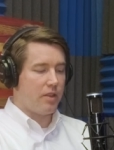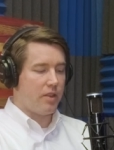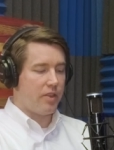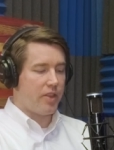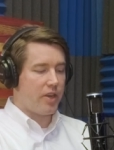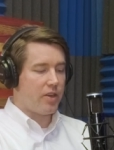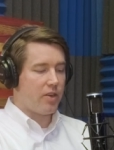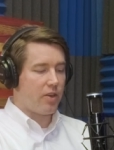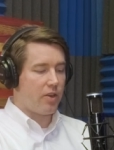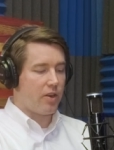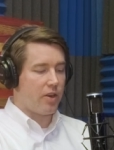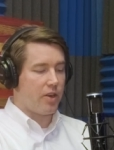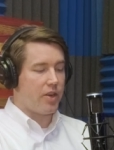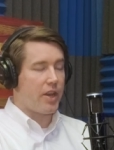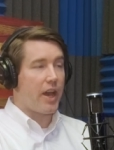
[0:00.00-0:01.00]
There
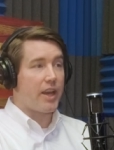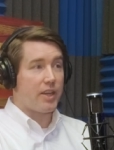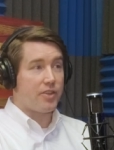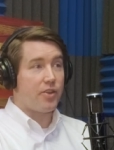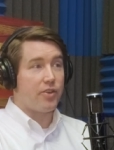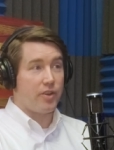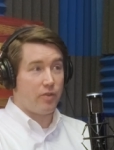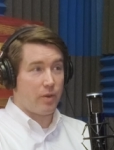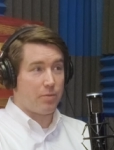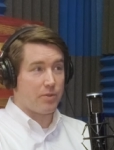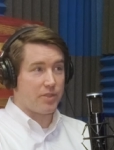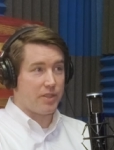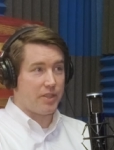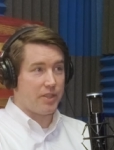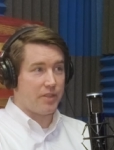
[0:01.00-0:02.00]
are non-attorney
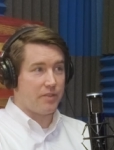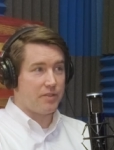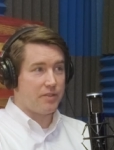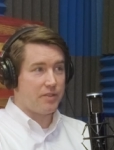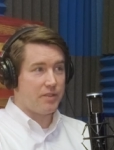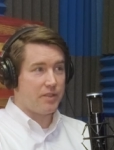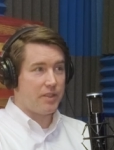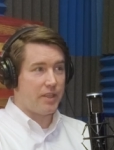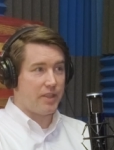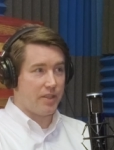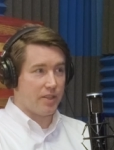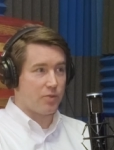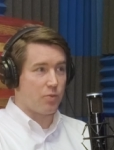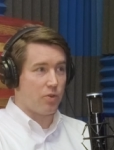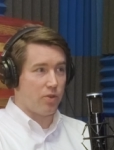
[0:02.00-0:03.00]
representatives in
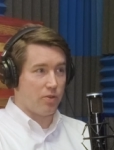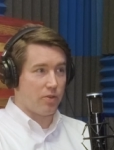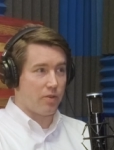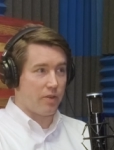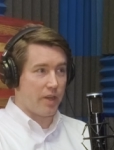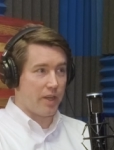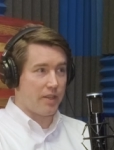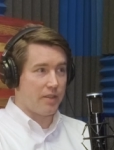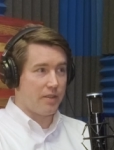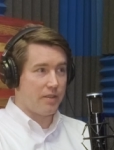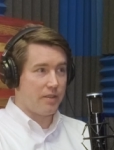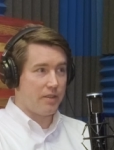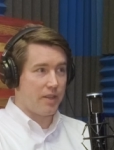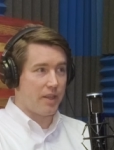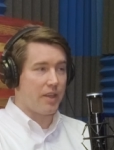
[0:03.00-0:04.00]
this world, correct?
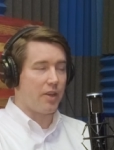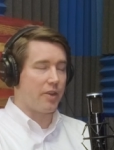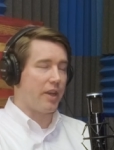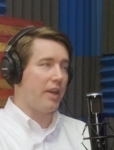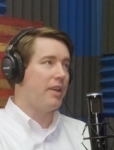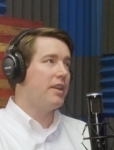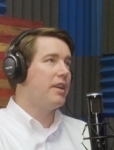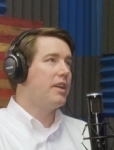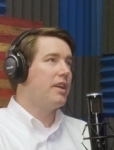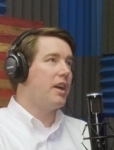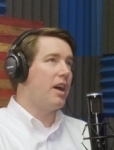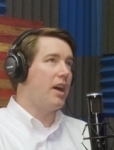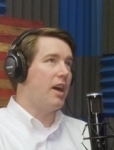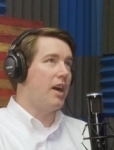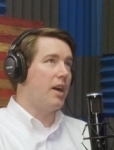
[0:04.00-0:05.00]
Yes. Okay.
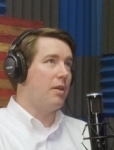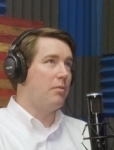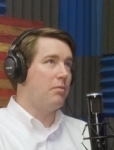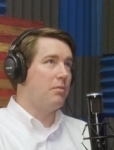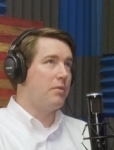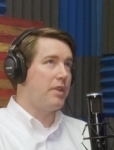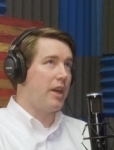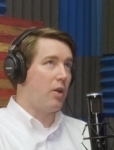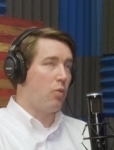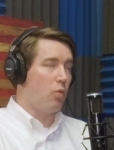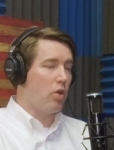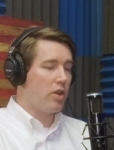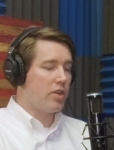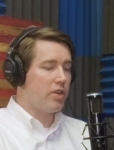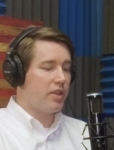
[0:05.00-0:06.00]
Um, now,
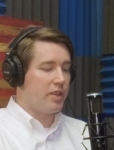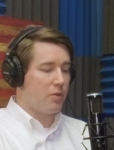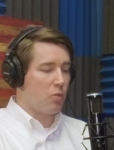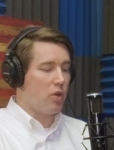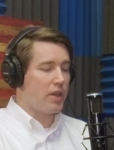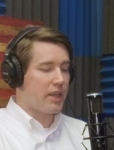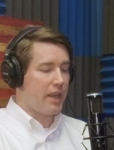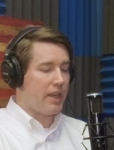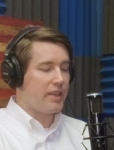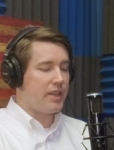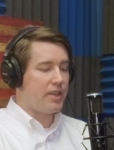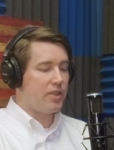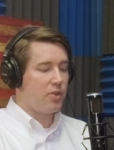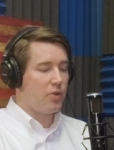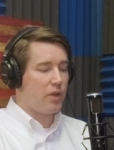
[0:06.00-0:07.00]
what can what can
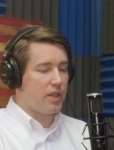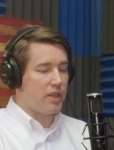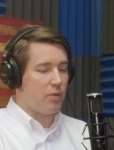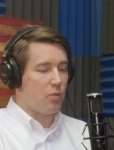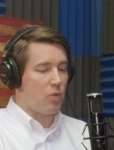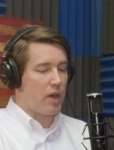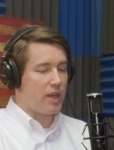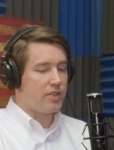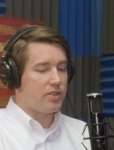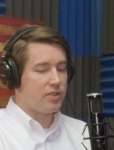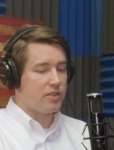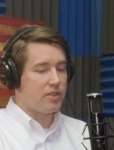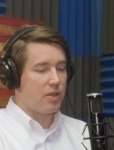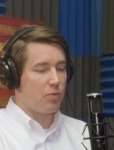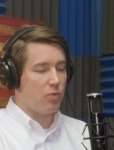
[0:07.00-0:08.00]
they do, and then why
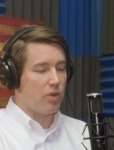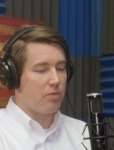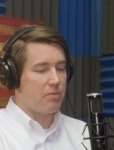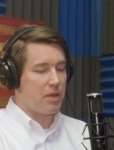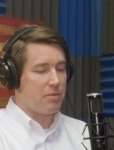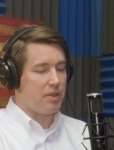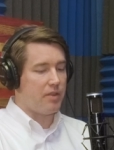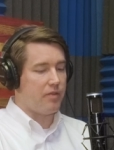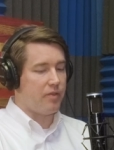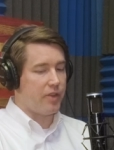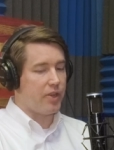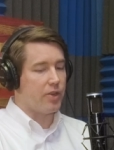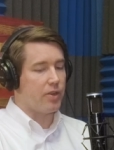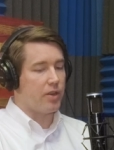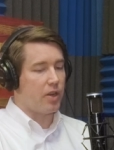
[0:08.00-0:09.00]
should someone maybe
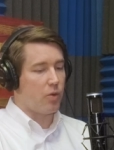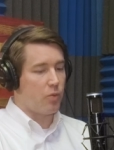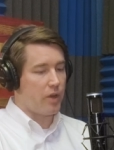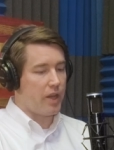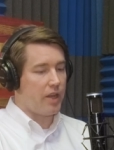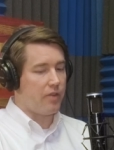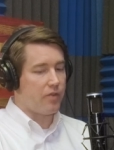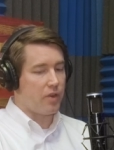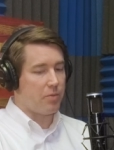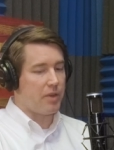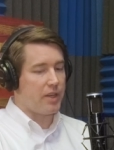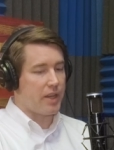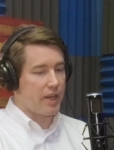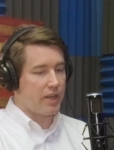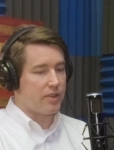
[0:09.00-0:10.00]
veer away from
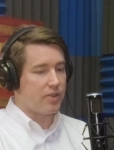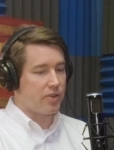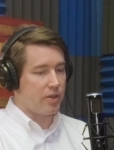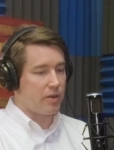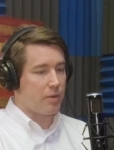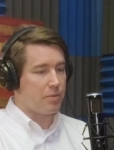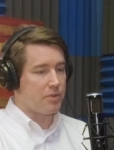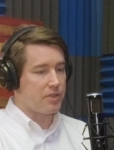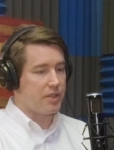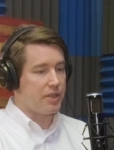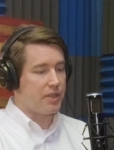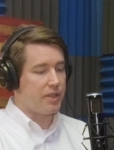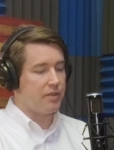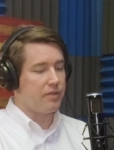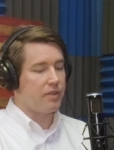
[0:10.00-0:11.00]
a non-attorney
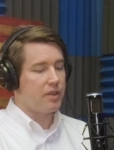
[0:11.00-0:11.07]
representative?